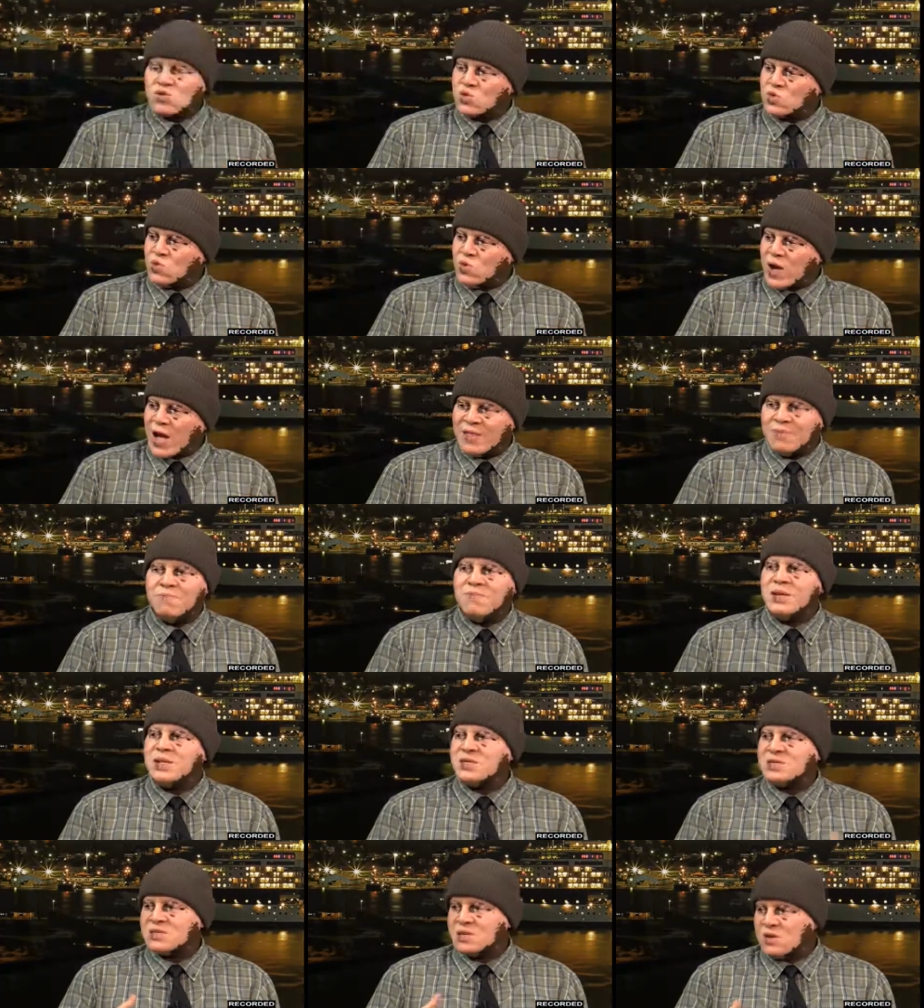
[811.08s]
to
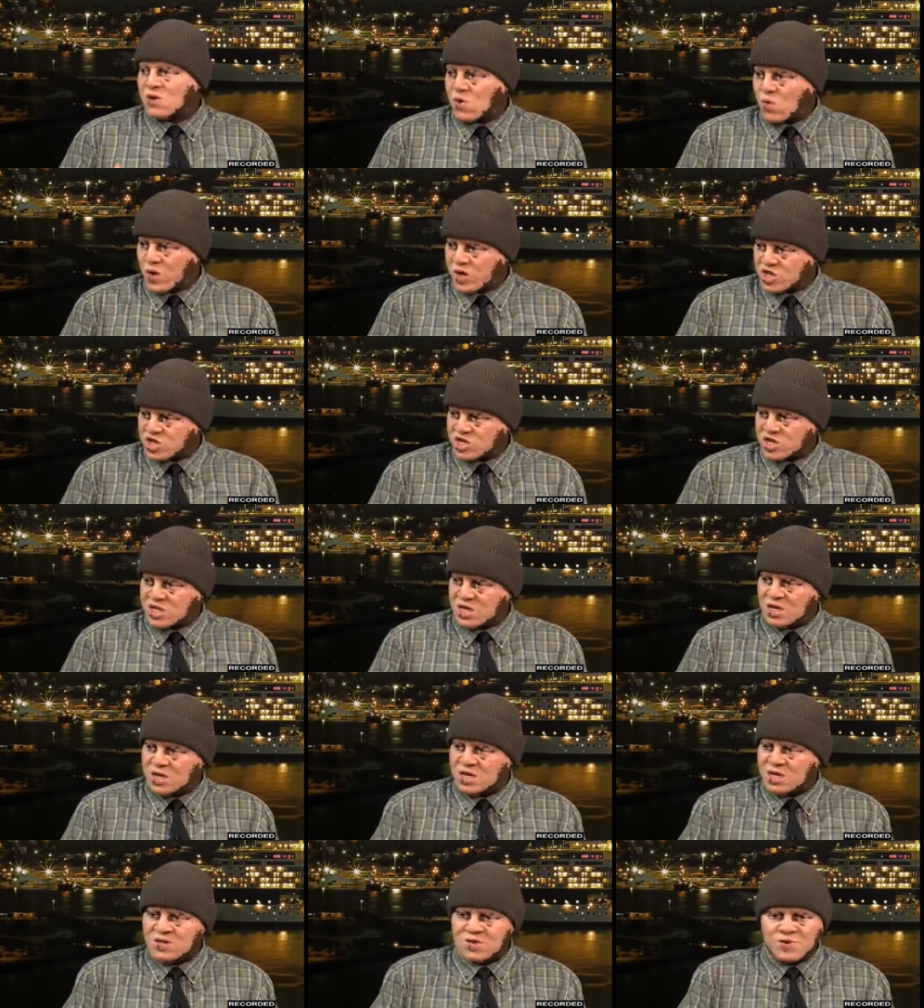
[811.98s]
administer the
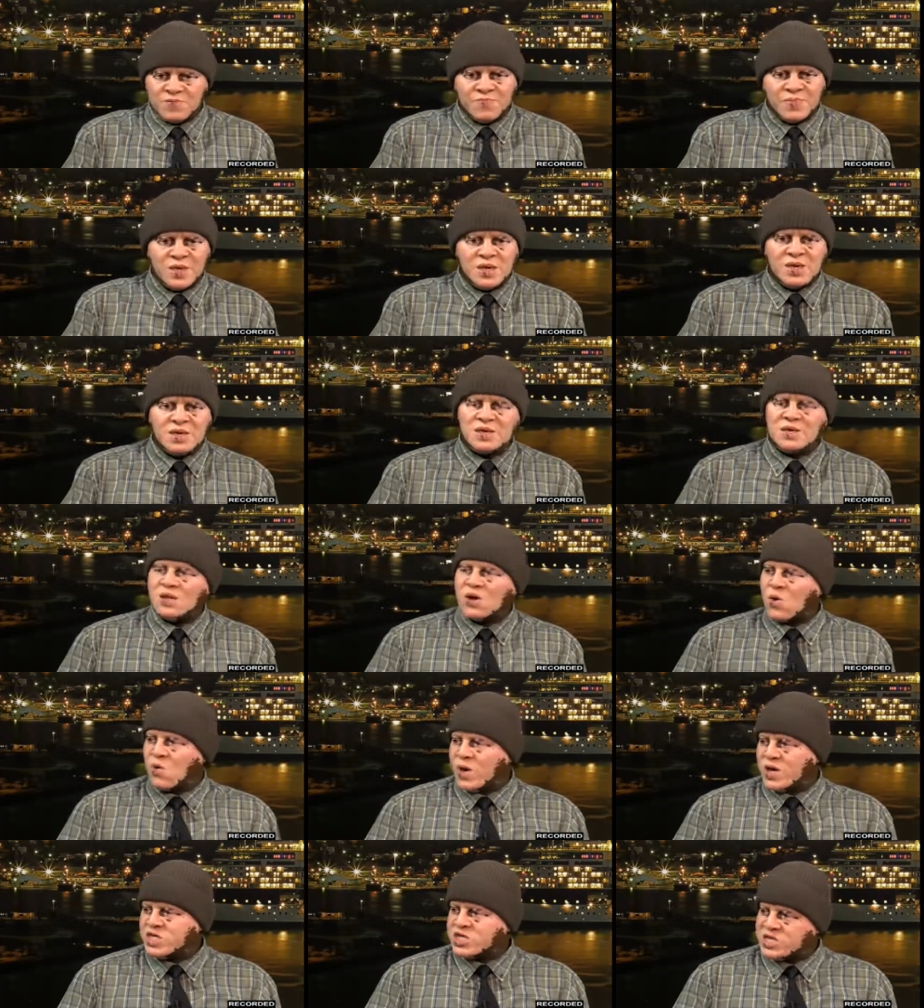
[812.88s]
questionnaire you know mm -hmm. you know
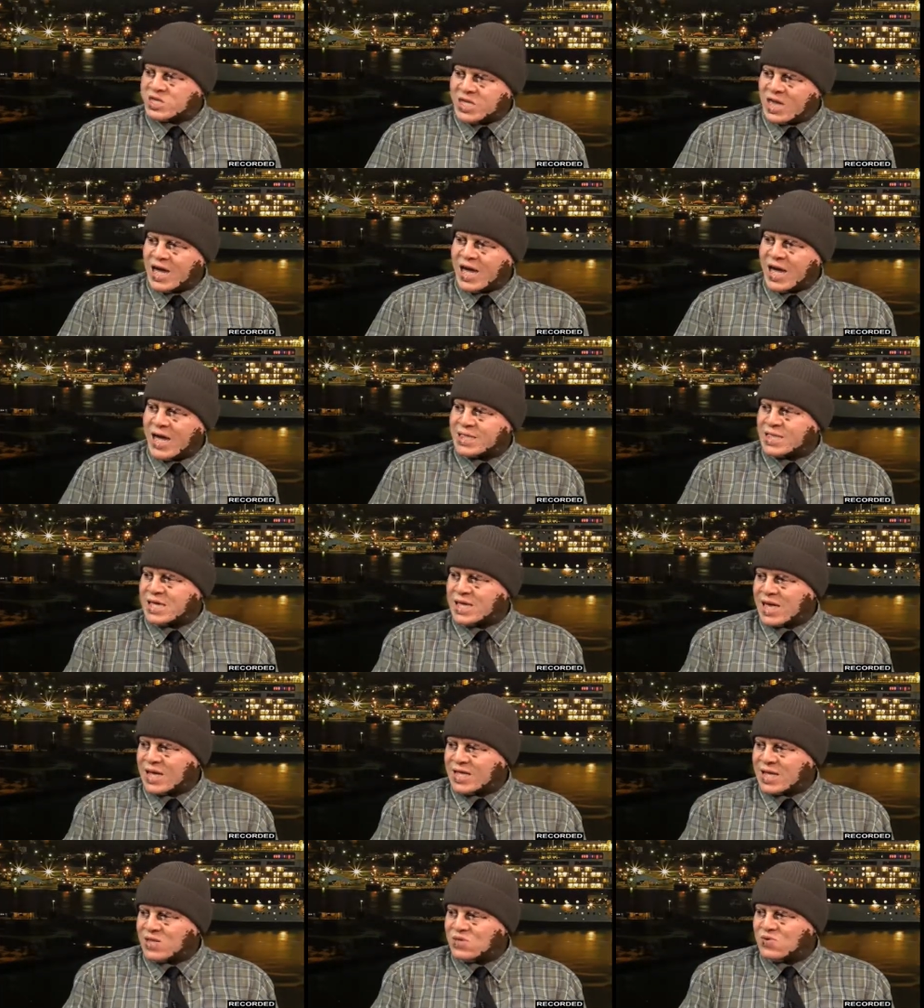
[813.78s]
questionnaire
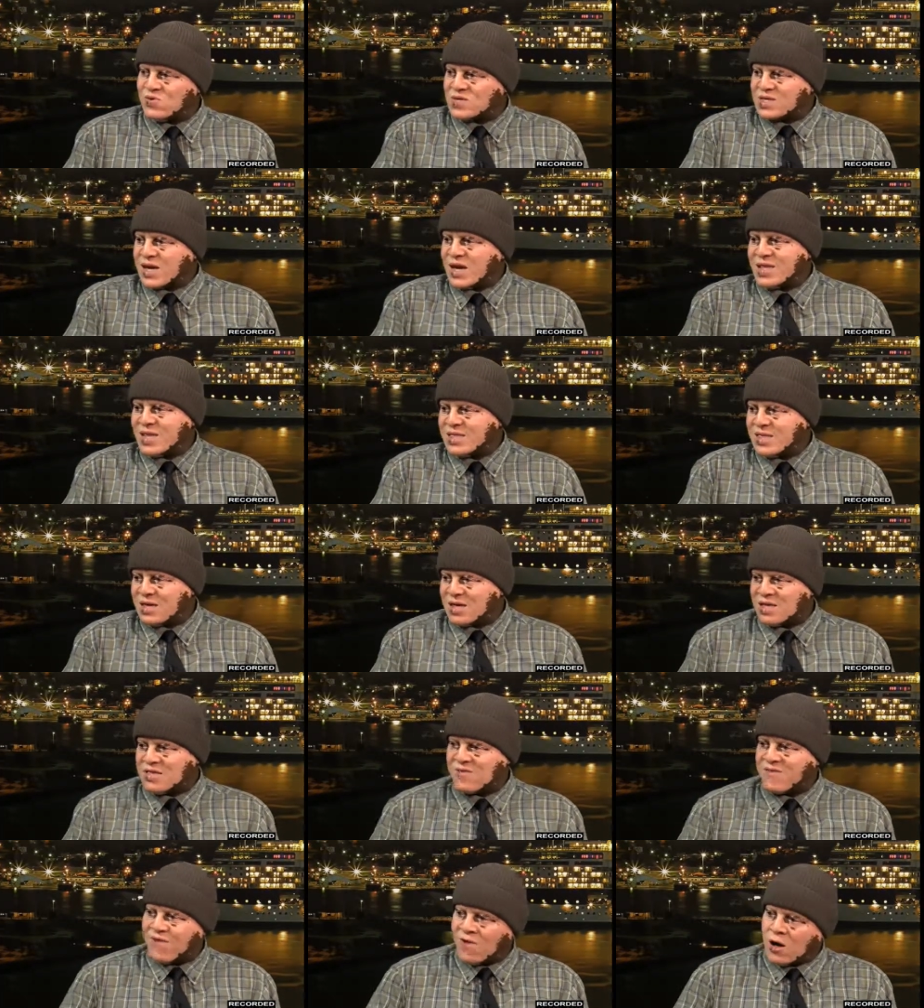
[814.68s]
etiquette and those kind of
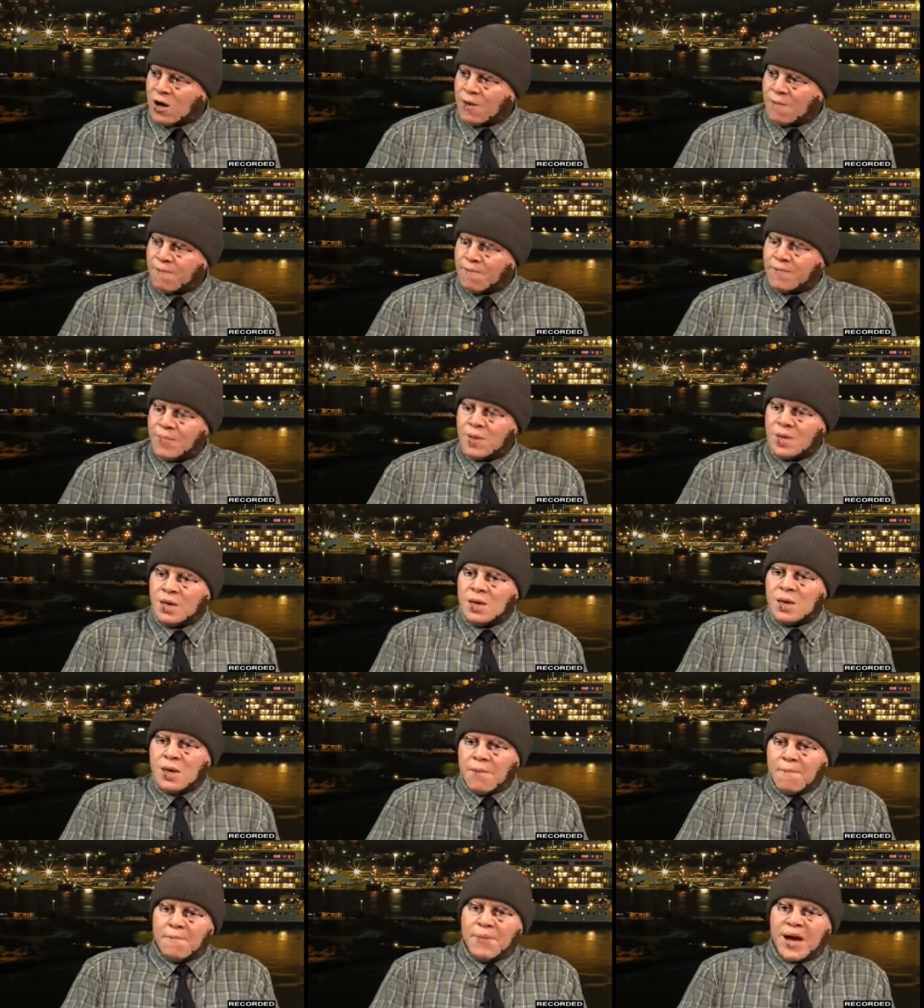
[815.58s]
things form
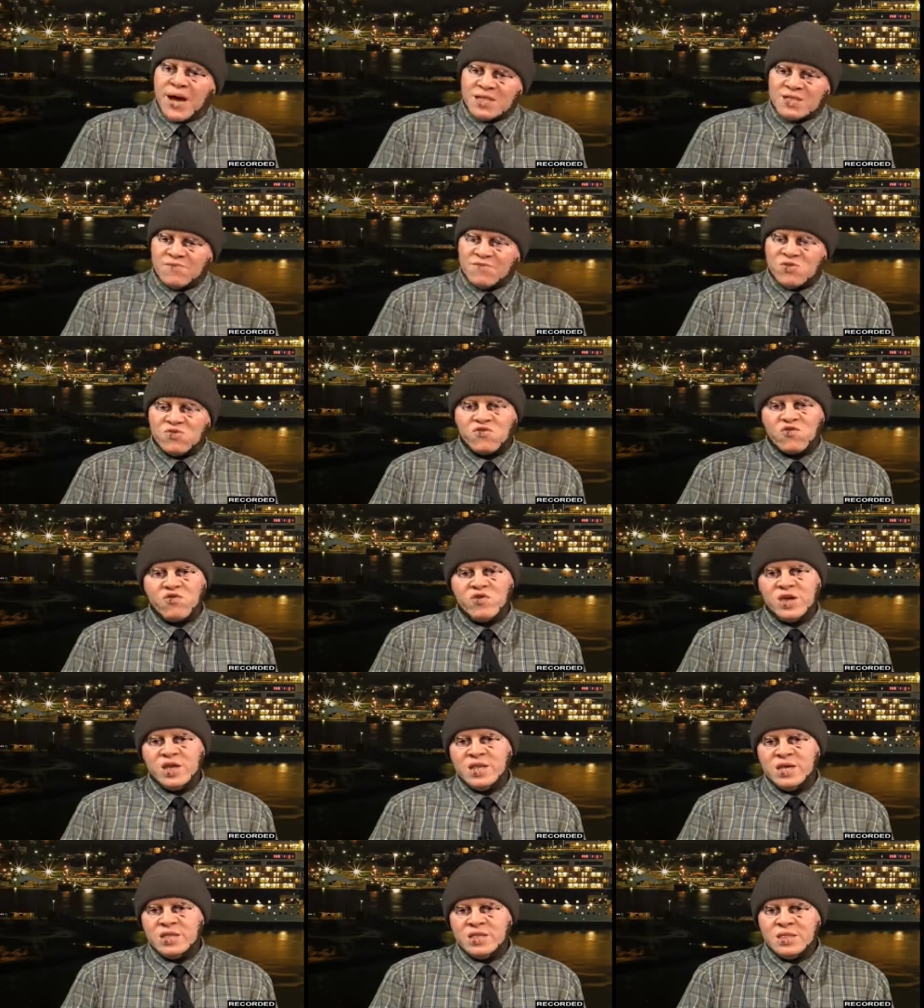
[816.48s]
part of the
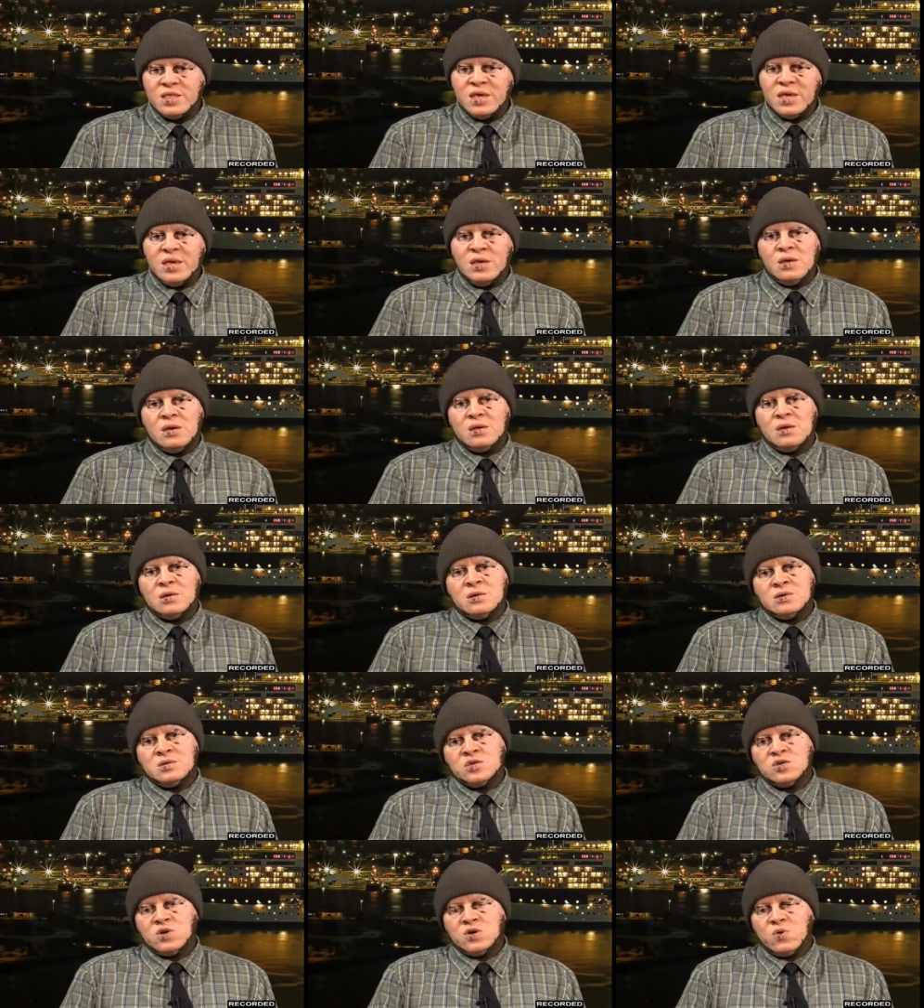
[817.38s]
training
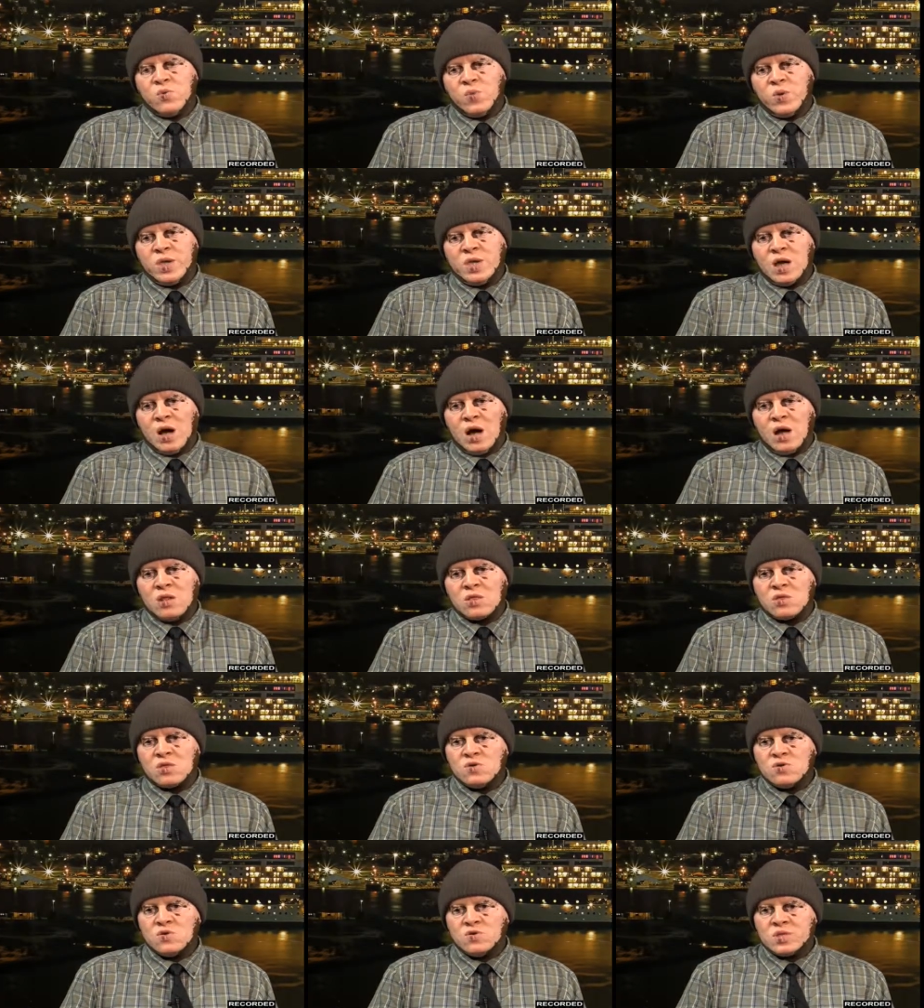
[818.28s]
you know we
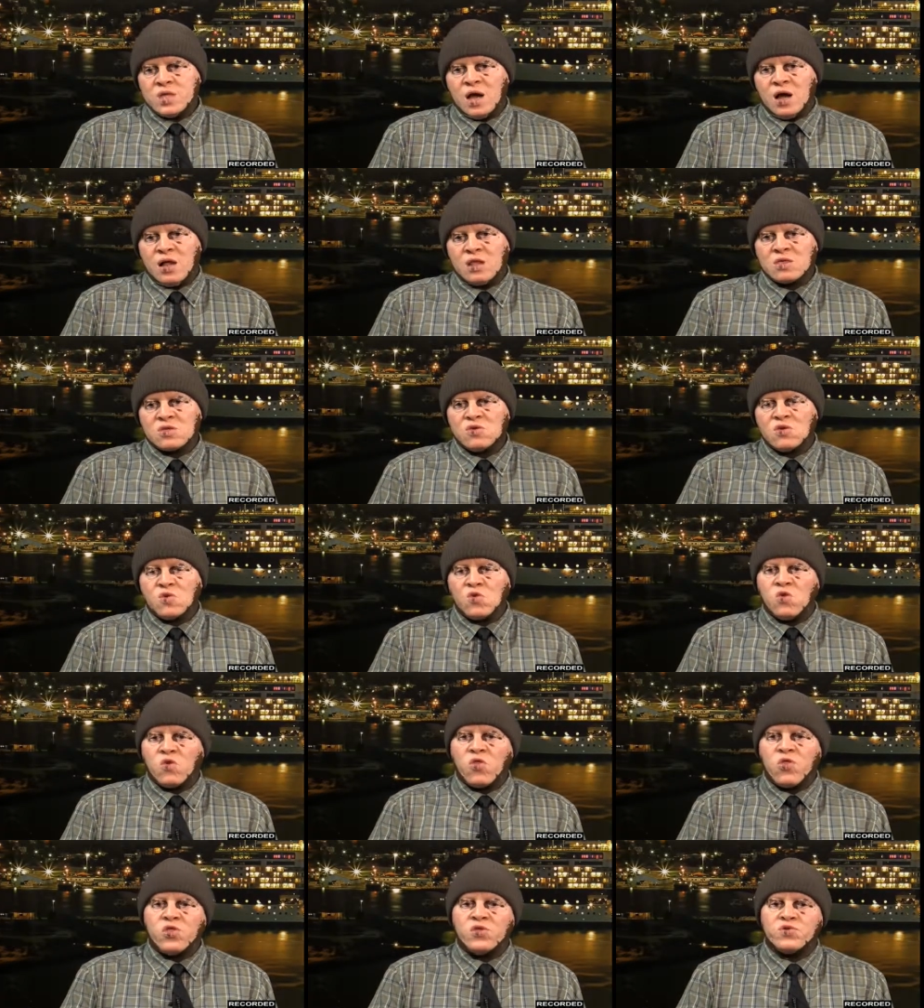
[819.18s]
also they also
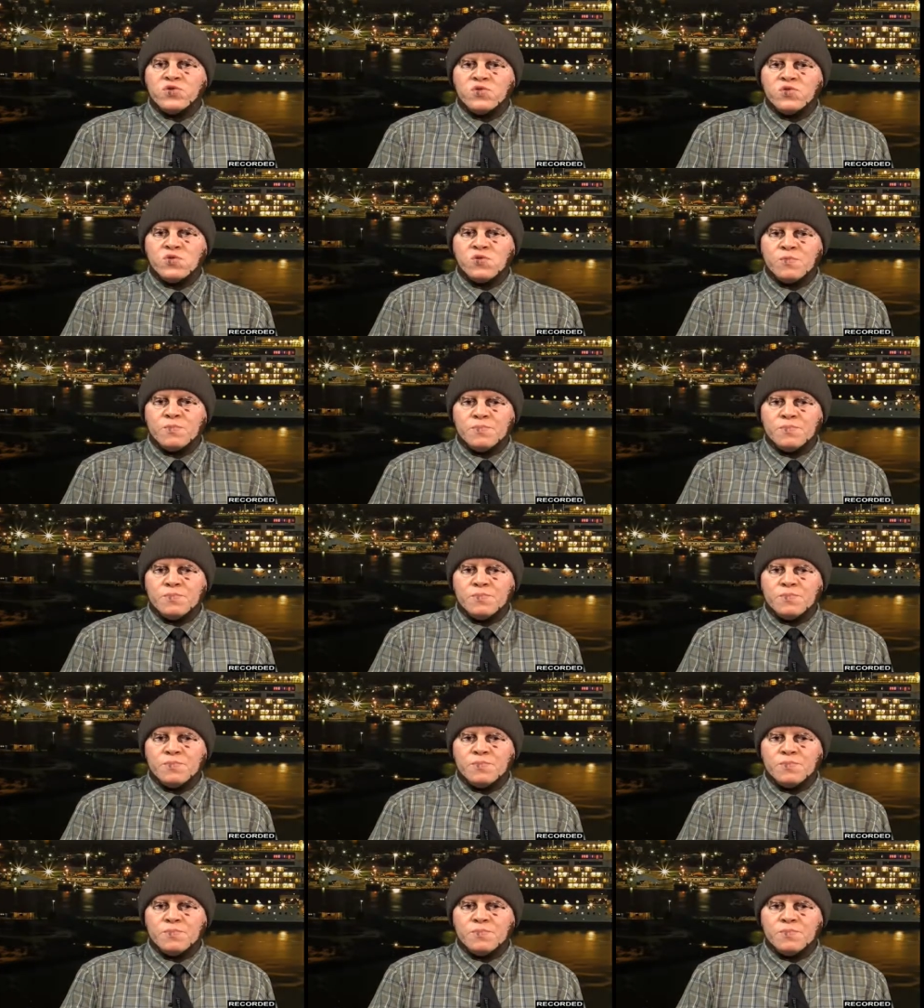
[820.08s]
go through